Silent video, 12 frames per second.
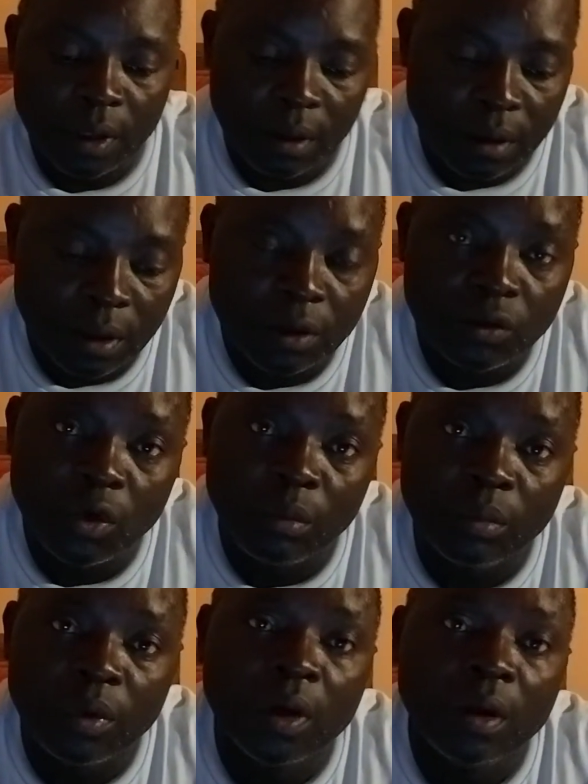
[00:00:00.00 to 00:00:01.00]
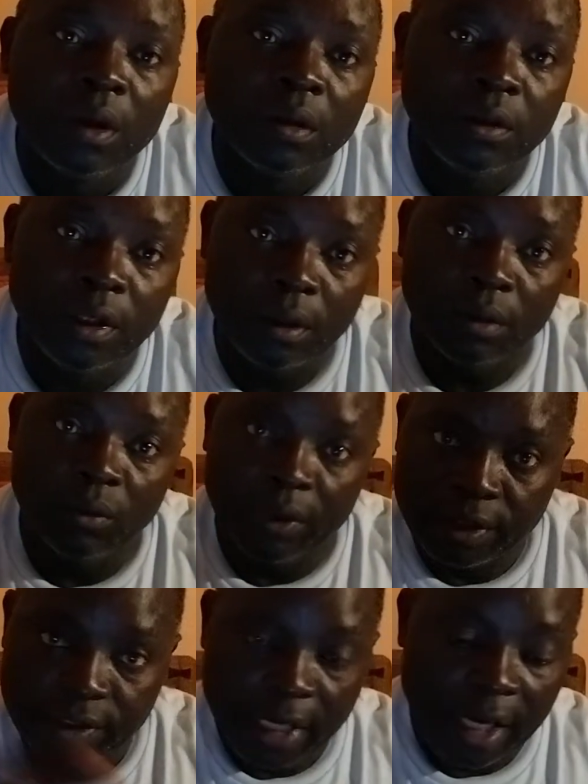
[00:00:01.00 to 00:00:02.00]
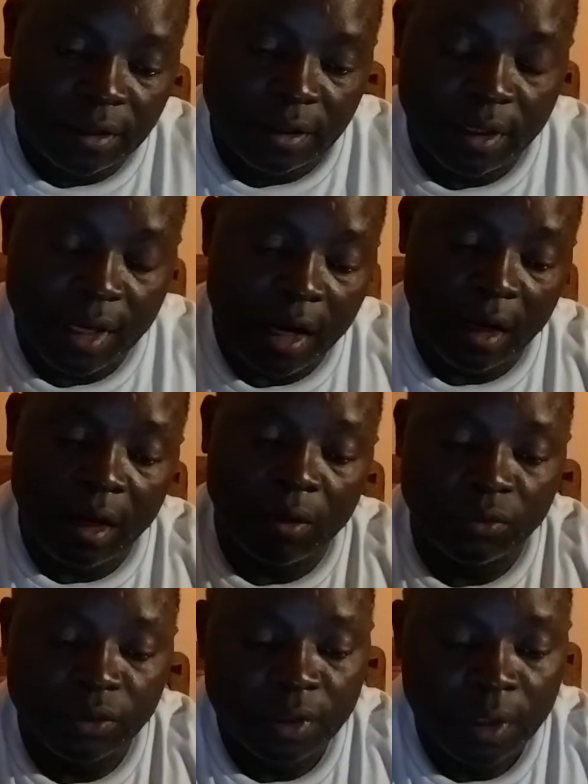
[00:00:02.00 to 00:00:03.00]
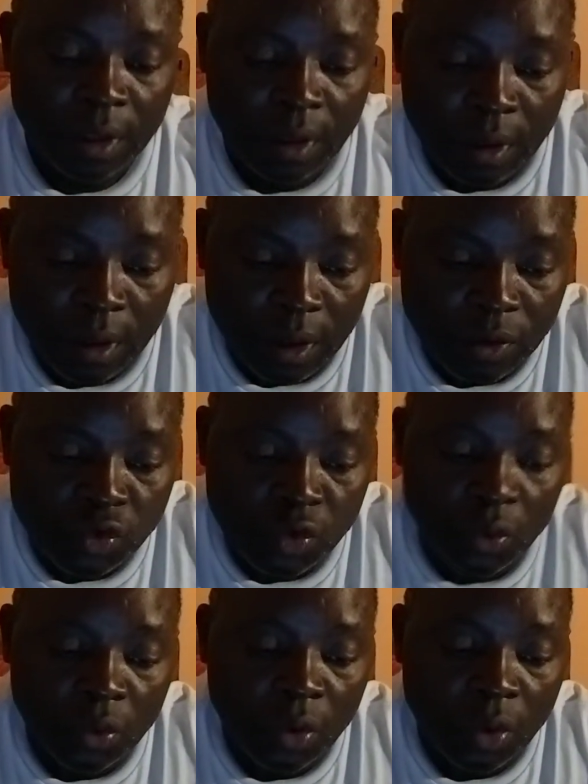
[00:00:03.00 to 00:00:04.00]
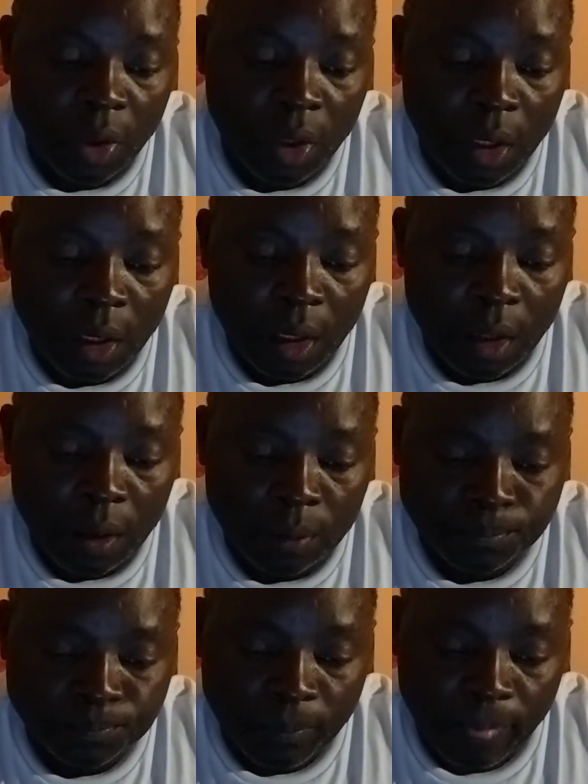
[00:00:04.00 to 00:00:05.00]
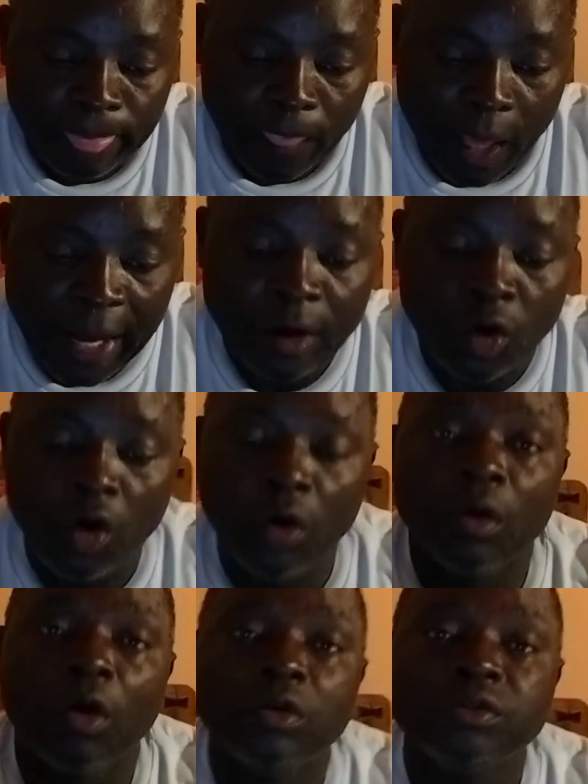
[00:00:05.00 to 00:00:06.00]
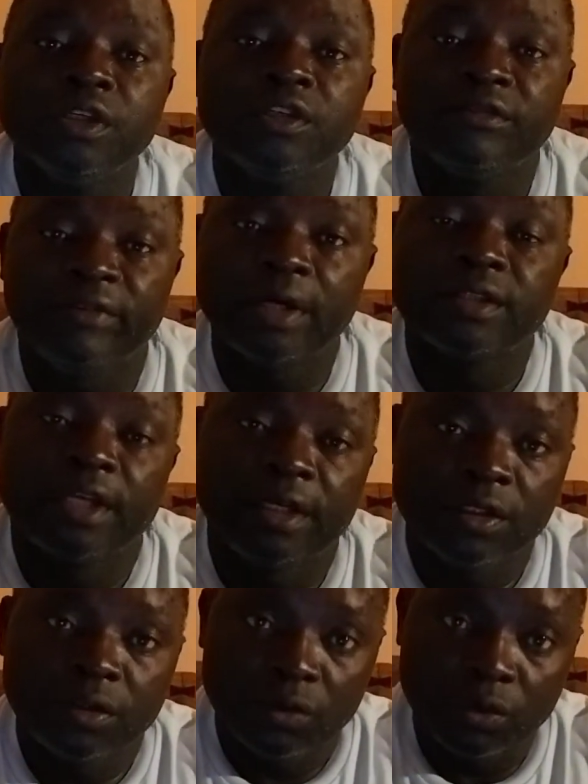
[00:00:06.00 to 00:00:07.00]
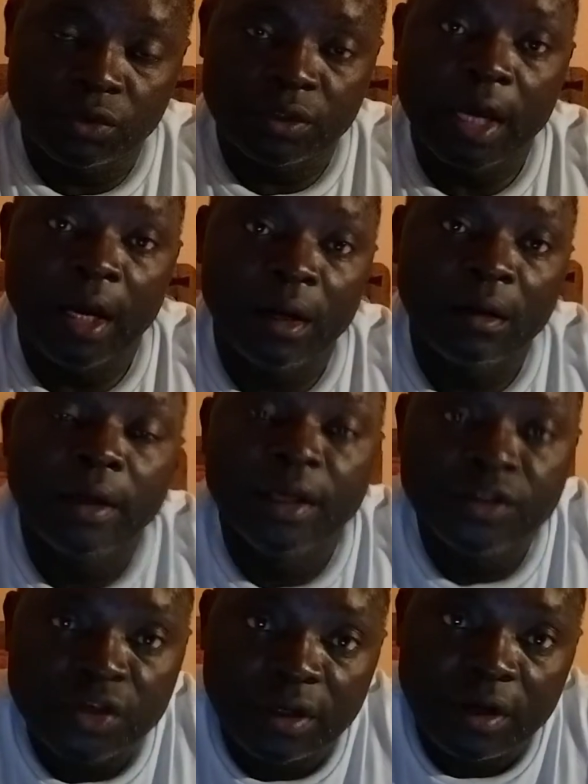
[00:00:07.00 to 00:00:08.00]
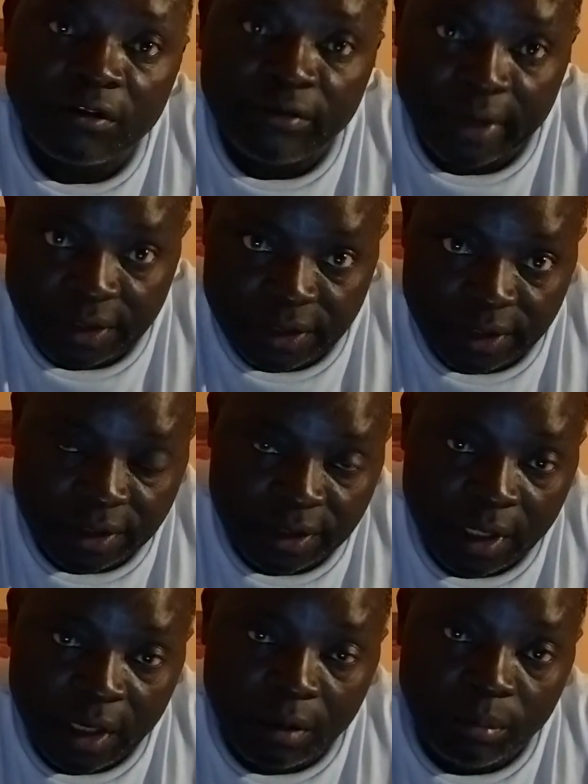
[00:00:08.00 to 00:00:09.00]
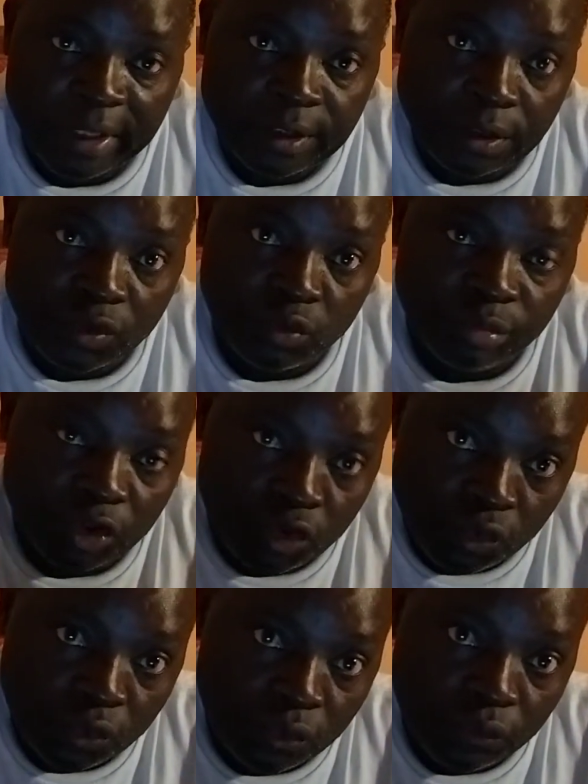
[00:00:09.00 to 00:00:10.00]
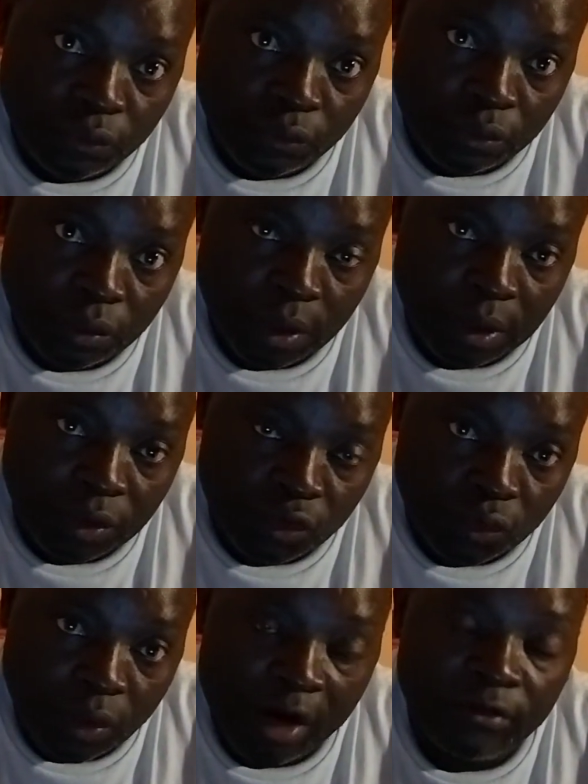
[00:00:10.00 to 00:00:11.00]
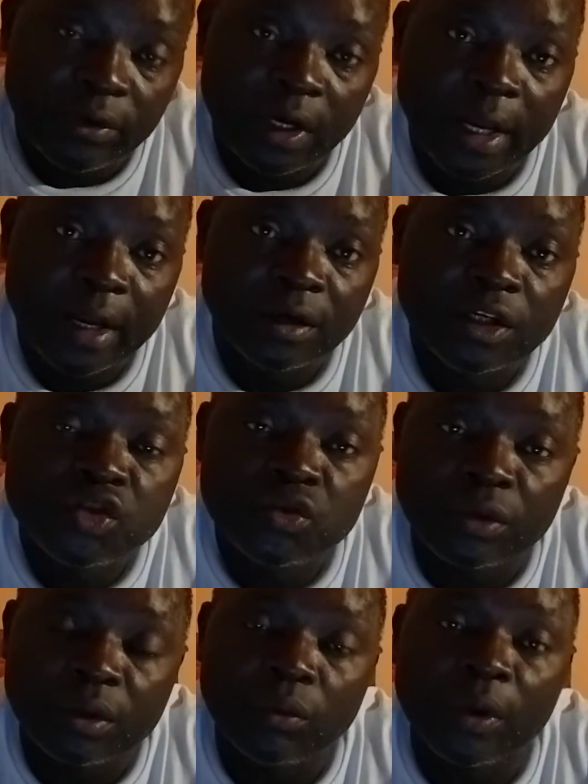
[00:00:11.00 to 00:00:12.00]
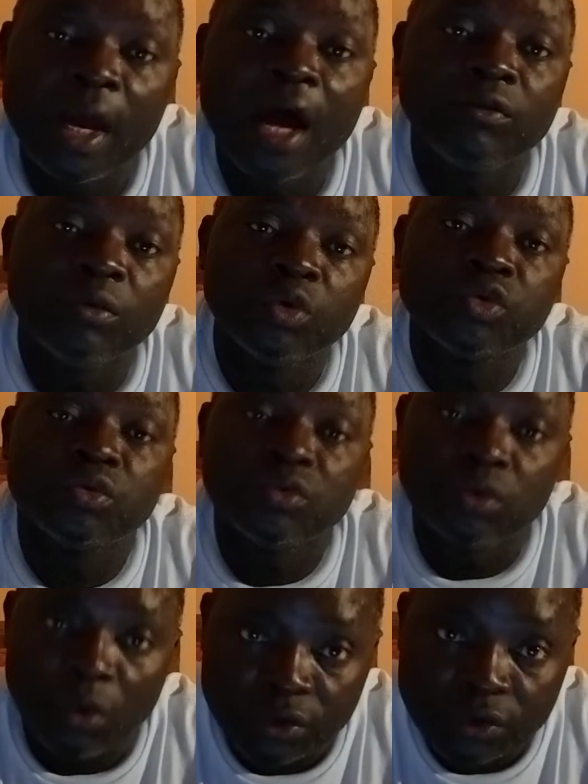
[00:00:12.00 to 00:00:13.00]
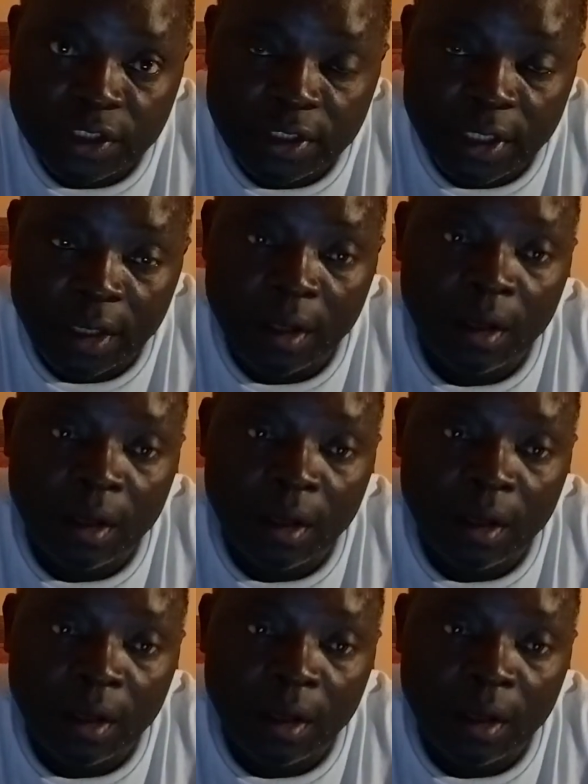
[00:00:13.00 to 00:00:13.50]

kingdom. They were scattered around. And so I call all these factors, those are internal factors. But to be true to African history, we have also to consider